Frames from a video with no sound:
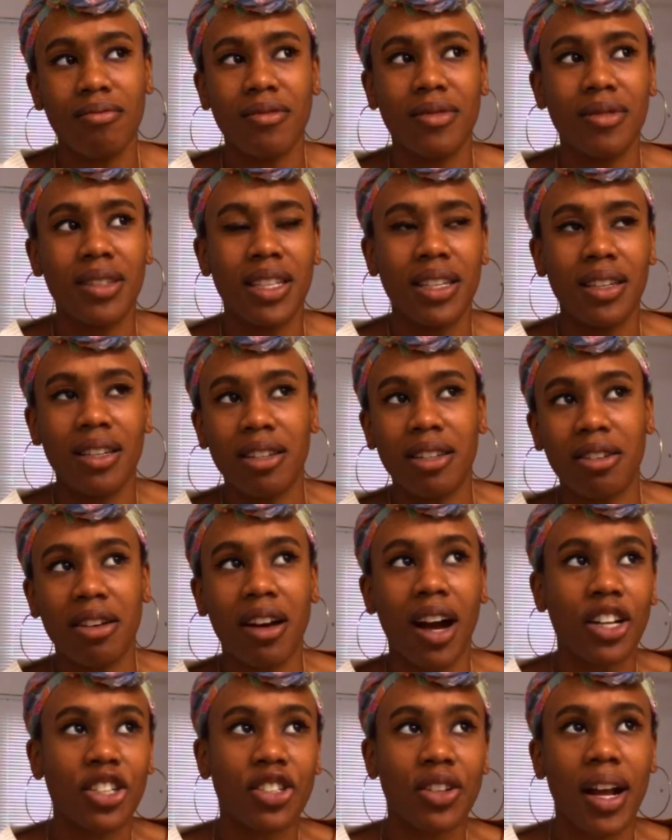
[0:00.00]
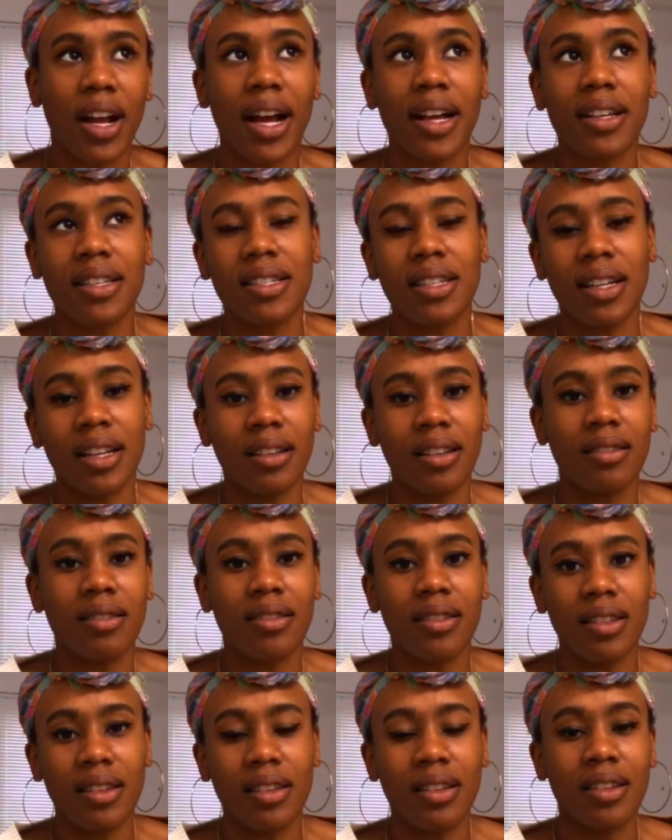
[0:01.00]
the contrast and
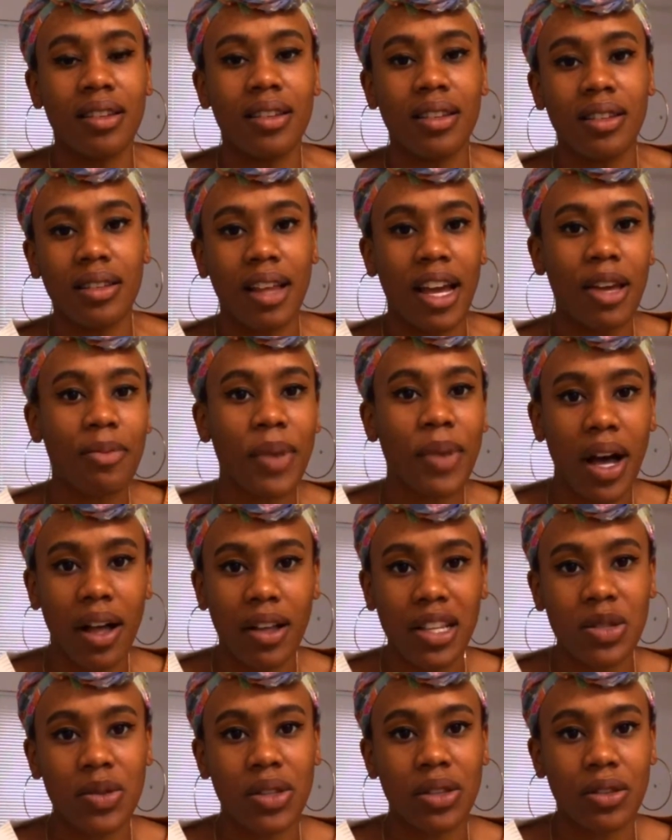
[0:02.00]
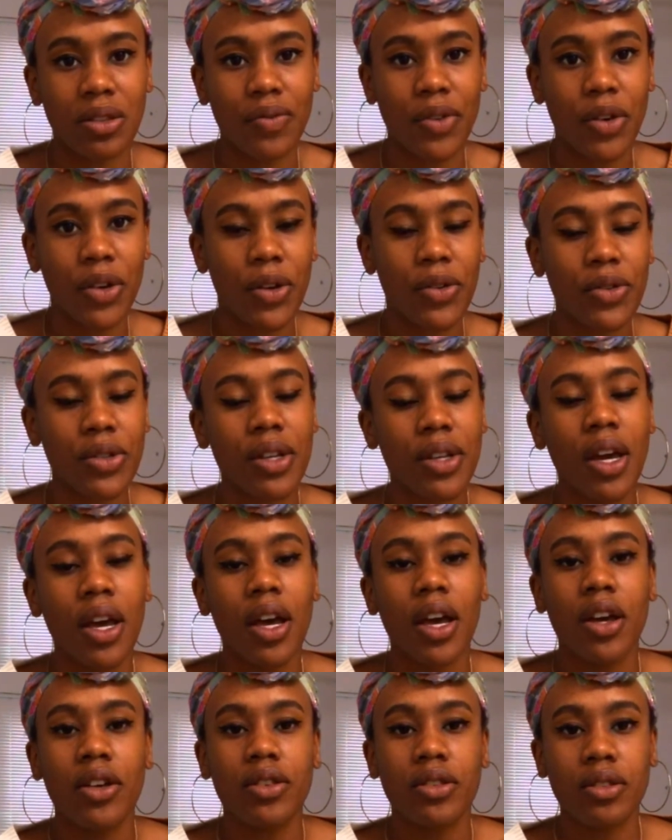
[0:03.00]
the light balance within the photos.
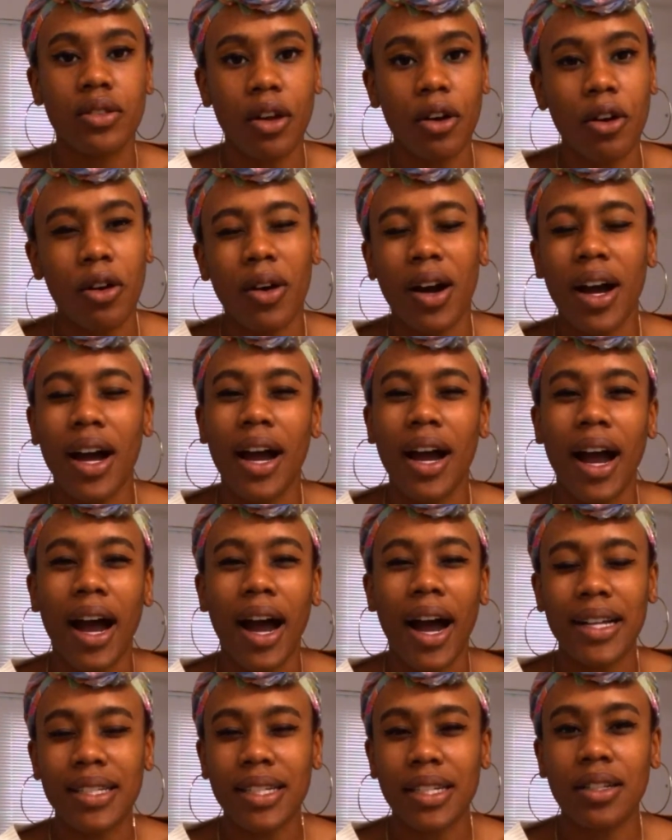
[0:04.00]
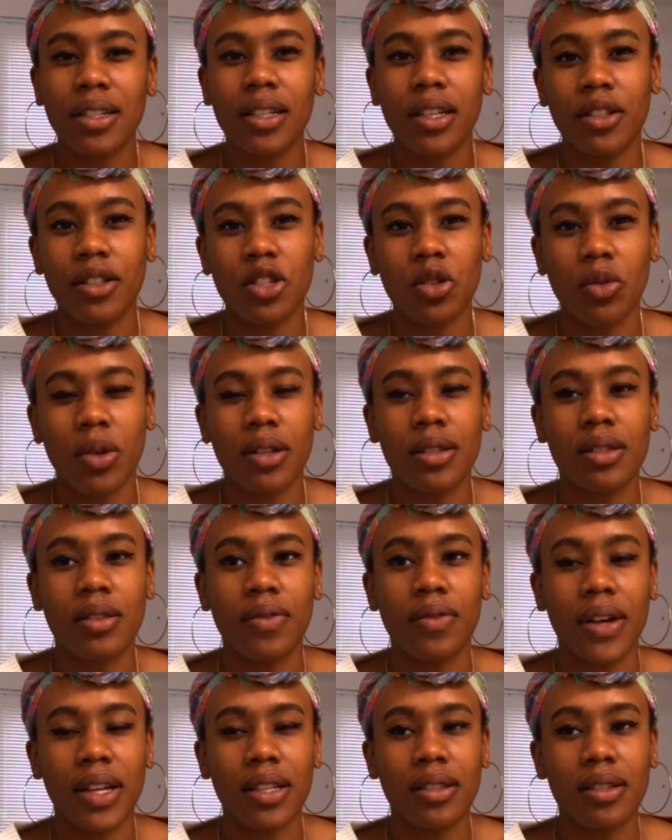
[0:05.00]
So I tend to lean towards the
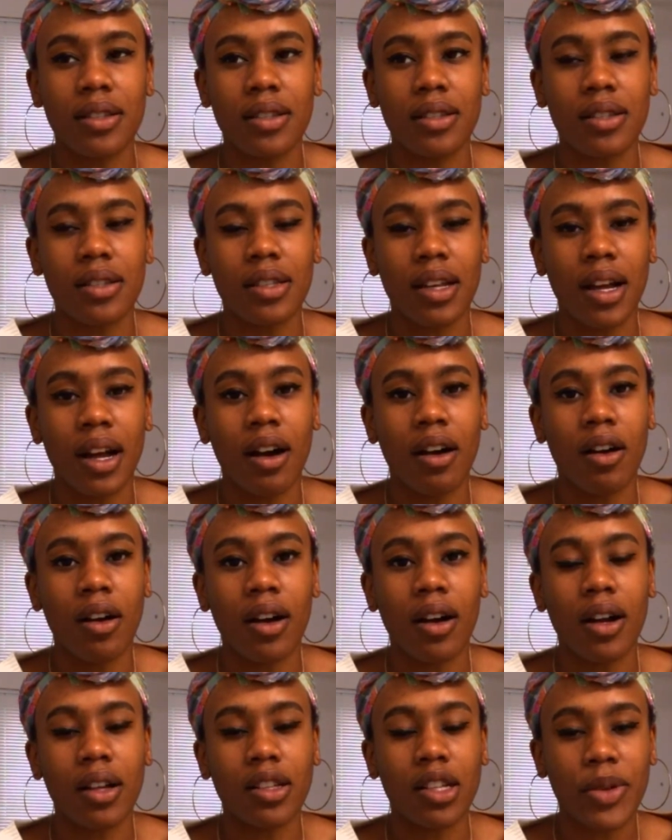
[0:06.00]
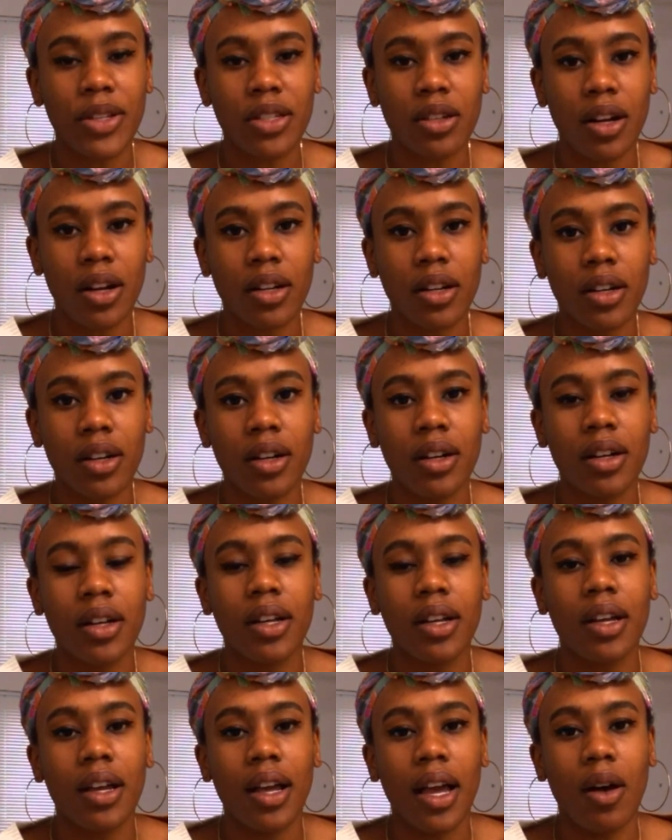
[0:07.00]
fences that are a little bit darker
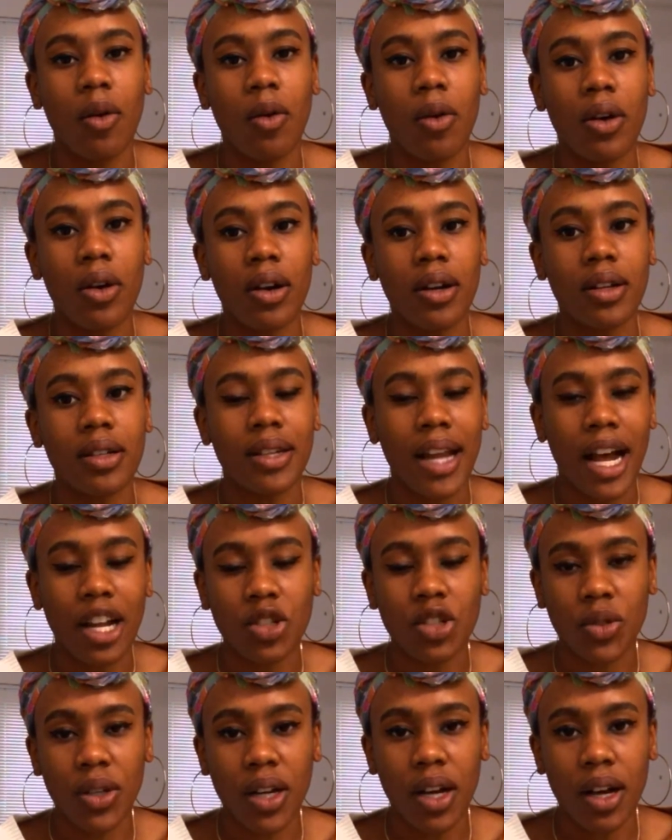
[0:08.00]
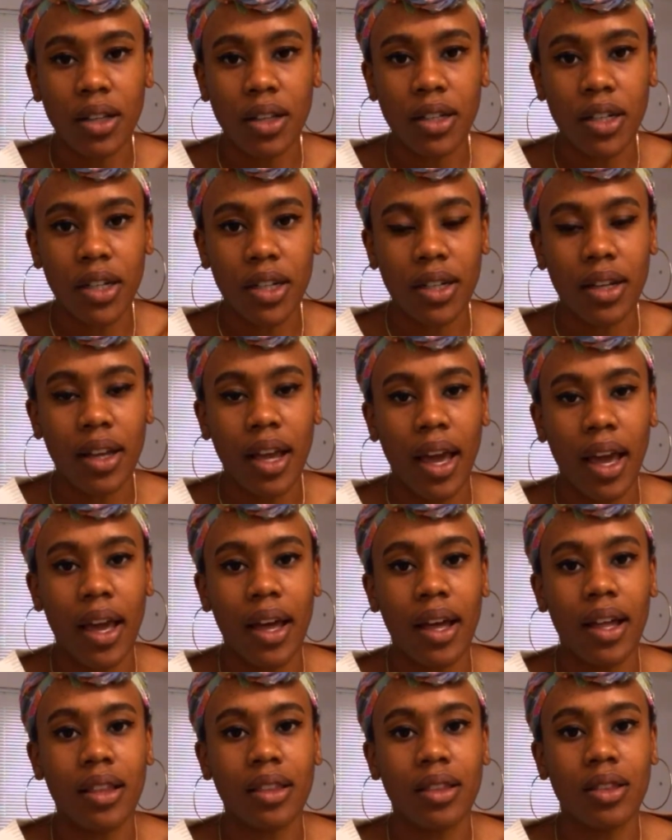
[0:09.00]
or natural colored,
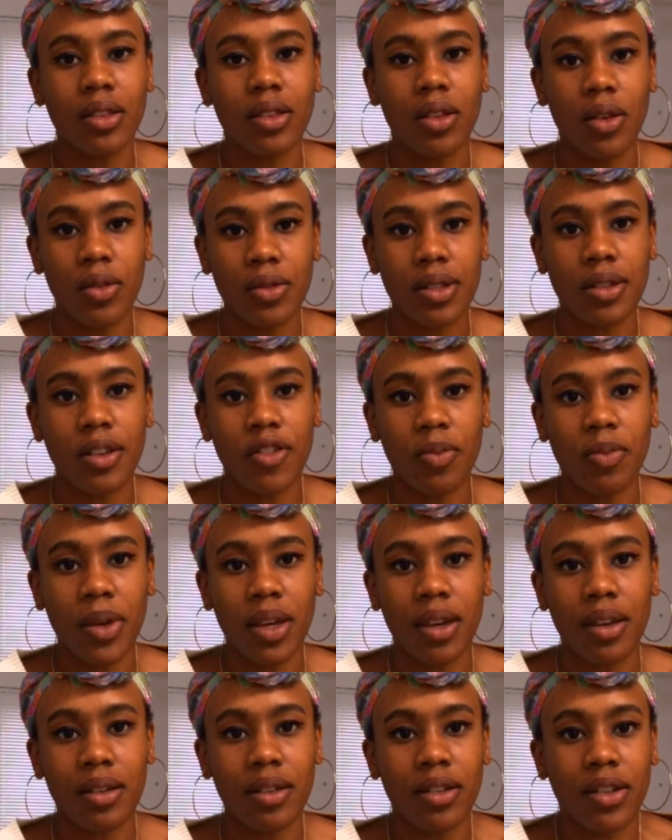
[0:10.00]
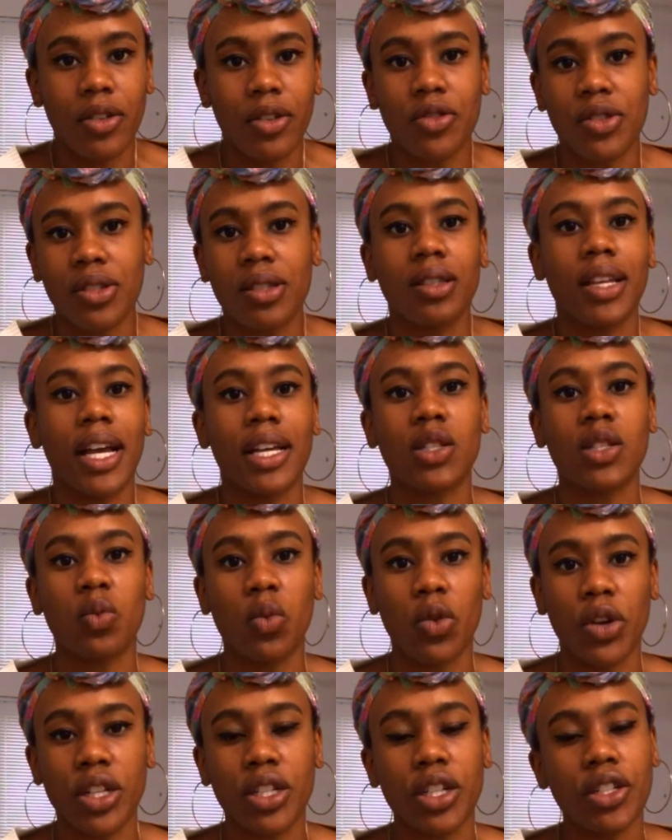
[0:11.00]
and those give me, just less
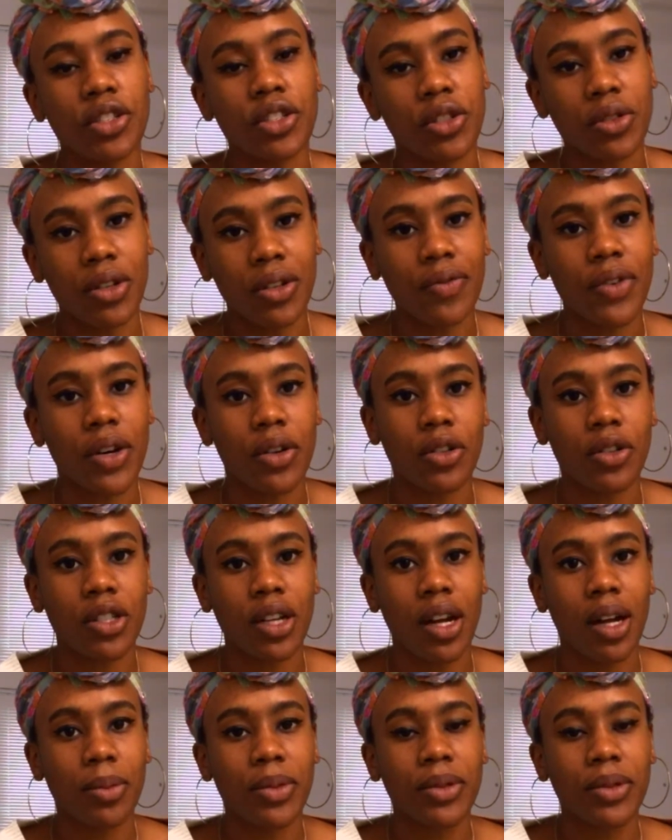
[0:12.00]
work to do in Photoshop.